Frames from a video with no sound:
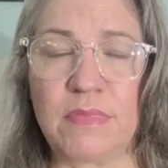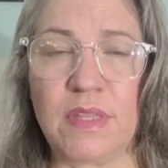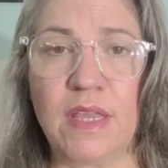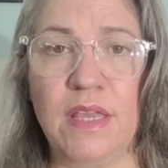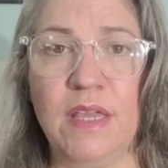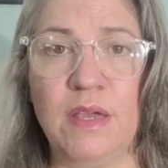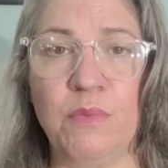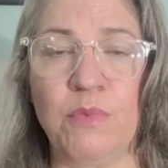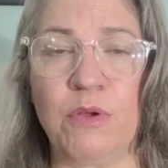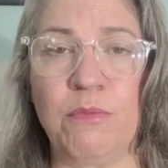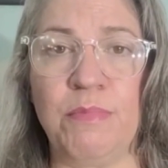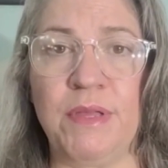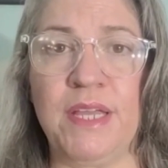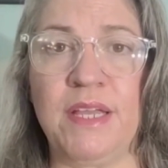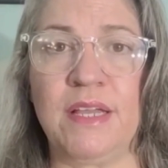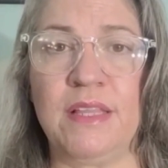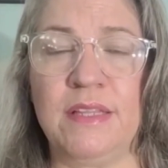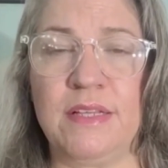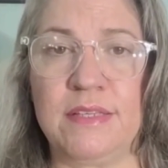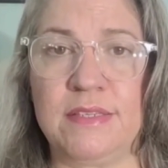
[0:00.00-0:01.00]
It will be
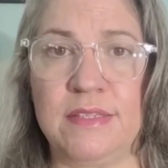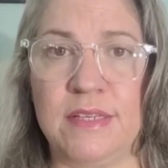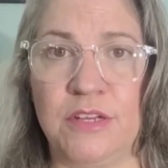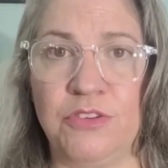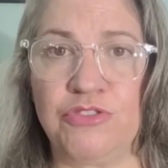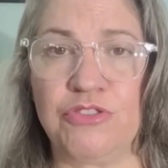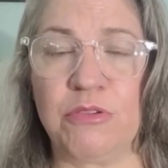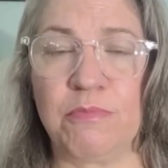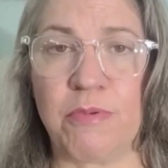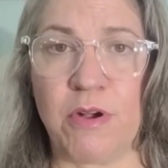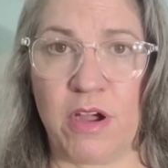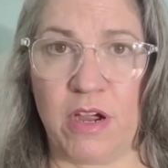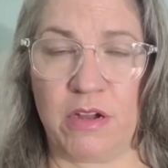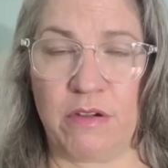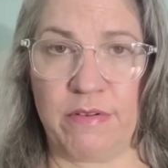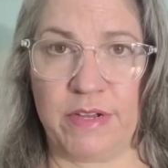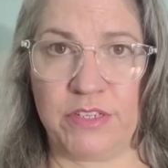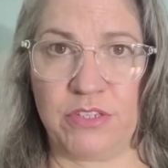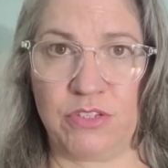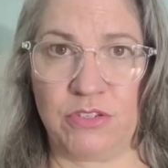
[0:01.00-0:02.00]
in the Central Park
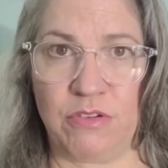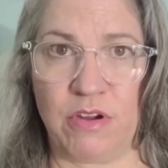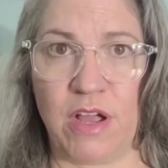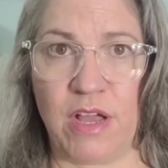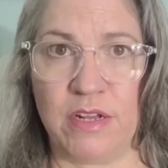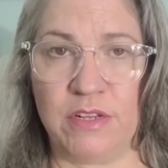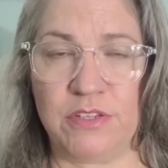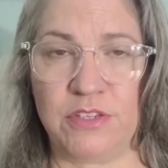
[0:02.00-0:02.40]
restaurant.